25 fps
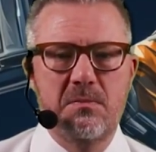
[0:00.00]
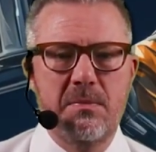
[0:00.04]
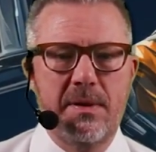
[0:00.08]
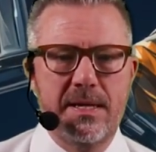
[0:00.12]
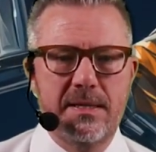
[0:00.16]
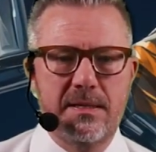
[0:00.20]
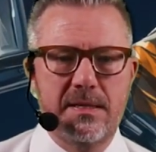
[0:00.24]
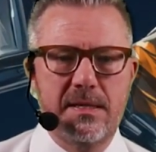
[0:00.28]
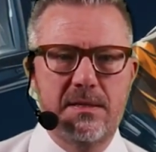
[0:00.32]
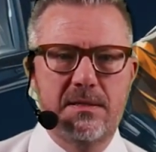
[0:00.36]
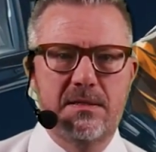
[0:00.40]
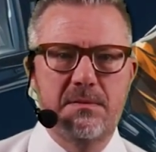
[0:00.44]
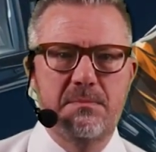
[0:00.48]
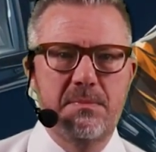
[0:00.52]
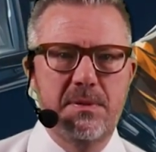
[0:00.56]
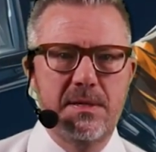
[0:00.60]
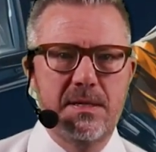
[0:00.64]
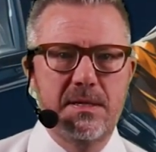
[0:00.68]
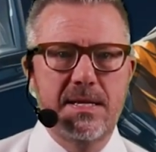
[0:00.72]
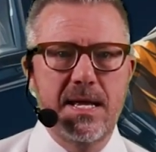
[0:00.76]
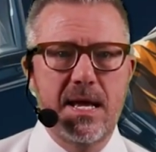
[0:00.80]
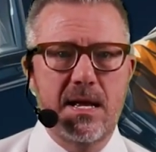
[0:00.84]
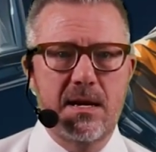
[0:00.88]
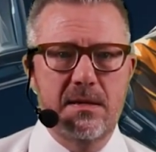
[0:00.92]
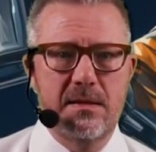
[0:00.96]
You may need to
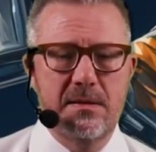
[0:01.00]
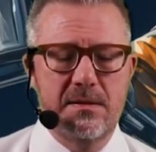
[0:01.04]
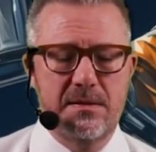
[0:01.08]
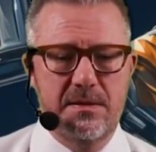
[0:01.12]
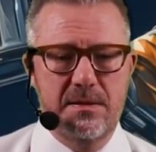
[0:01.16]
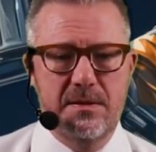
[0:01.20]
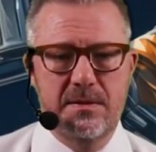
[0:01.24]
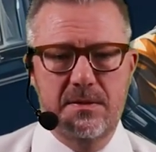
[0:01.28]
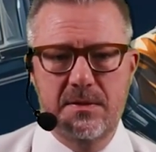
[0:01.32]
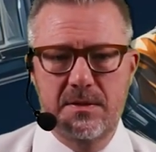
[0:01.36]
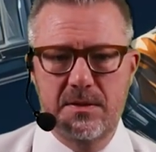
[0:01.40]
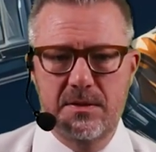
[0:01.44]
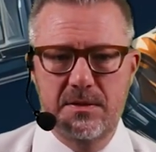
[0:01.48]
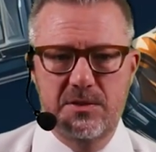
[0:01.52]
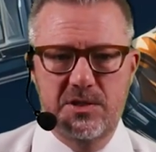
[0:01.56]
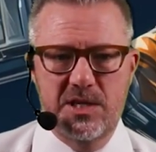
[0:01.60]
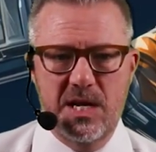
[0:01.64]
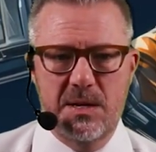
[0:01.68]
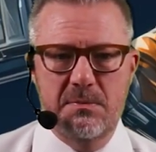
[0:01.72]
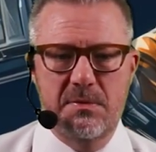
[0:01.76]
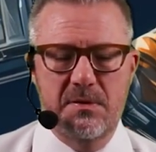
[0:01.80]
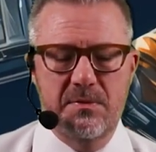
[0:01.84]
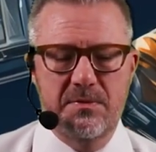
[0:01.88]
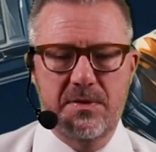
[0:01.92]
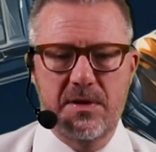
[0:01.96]
be down at the
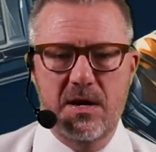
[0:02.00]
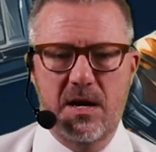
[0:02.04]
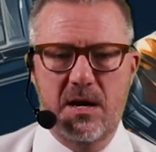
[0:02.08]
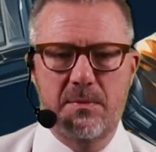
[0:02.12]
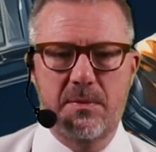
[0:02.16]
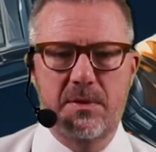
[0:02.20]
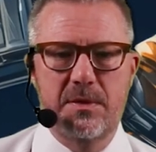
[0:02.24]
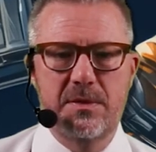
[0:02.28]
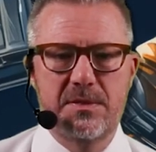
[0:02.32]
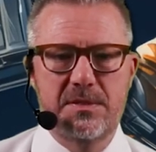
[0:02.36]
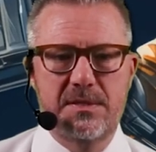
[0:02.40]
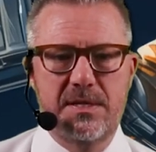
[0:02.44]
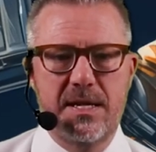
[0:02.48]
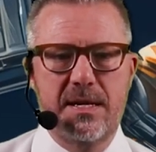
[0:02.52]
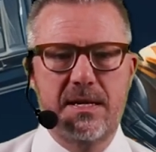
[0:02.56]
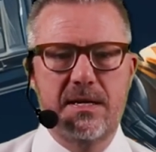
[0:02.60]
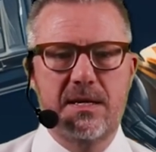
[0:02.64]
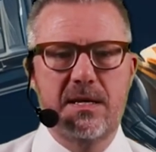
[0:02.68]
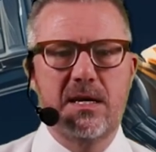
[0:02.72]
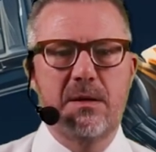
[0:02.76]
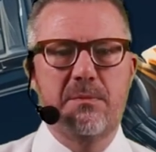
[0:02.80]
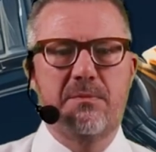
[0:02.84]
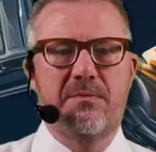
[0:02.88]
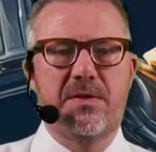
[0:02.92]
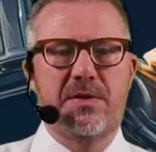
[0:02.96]
Chamber of Commerce,
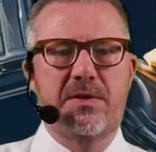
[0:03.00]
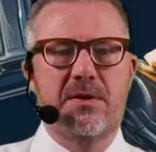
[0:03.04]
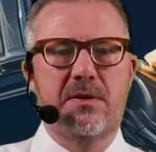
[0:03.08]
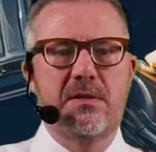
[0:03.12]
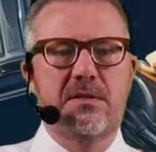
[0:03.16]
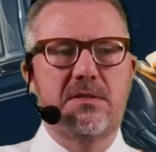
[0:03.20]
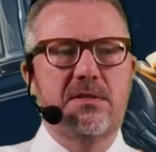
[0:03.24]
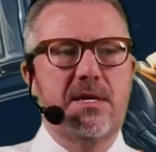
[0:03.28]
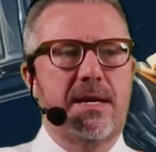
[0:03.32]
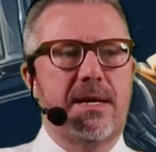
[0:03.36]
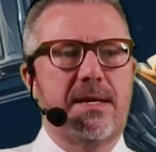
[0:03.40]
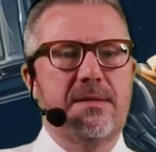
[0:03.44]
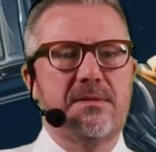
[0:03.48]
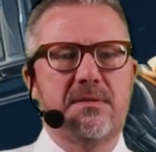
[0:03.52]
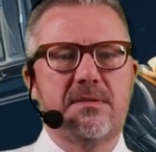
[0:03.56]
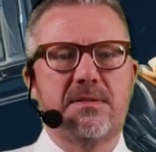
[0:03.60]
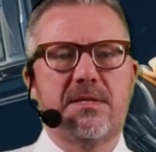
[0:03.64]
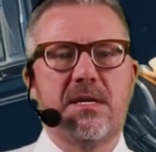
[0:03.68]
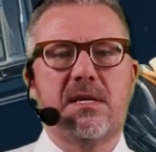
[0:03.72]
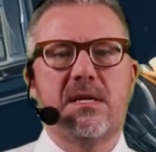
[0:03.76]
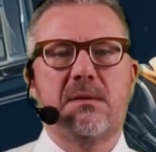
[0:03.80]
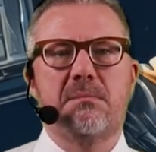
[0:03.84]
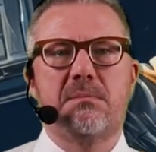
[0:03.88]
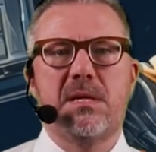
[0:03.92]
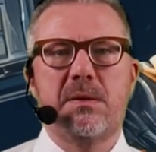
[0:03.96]
standing up for 30 seconds
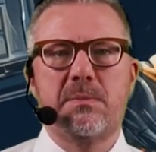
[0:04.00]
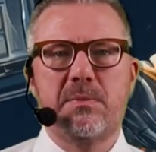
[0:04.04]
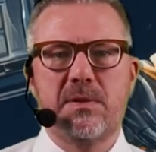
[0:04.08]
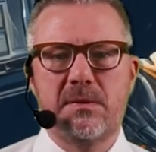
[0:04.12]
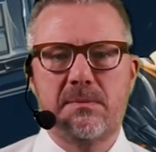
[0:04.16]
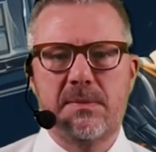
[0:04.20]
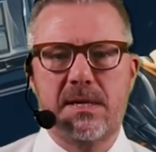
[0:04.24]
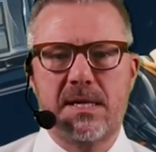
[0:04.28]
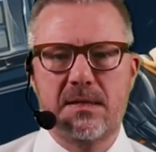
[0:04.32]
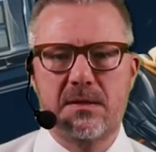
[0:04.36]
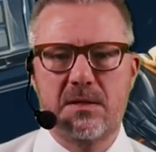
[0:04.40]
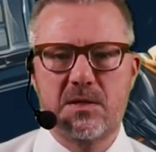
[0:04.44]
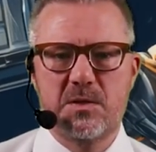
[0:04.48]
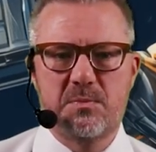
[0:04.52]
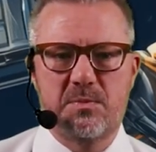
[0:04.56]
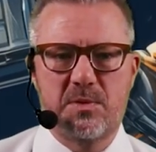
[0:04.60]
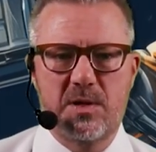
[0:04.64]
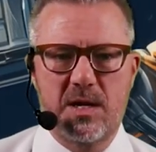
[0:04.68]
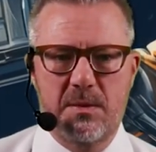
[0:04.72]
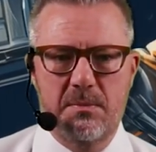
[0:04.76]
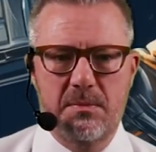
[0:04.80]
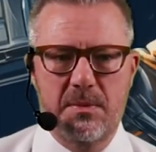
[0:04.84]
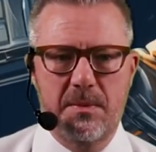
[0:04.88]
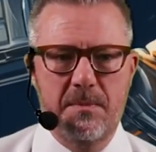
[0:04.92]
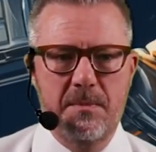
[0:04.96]
and telling people about this
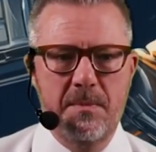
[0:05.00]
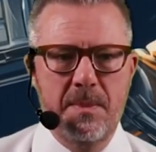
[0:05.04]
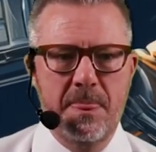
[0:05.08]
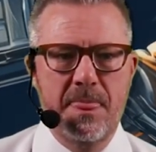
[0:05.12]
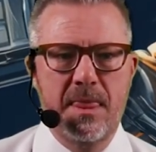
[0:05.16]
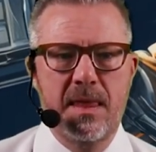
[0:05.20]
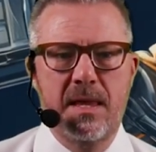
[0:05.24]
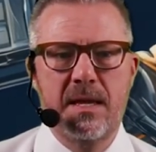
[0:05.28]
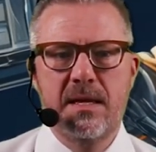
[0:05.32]
problem.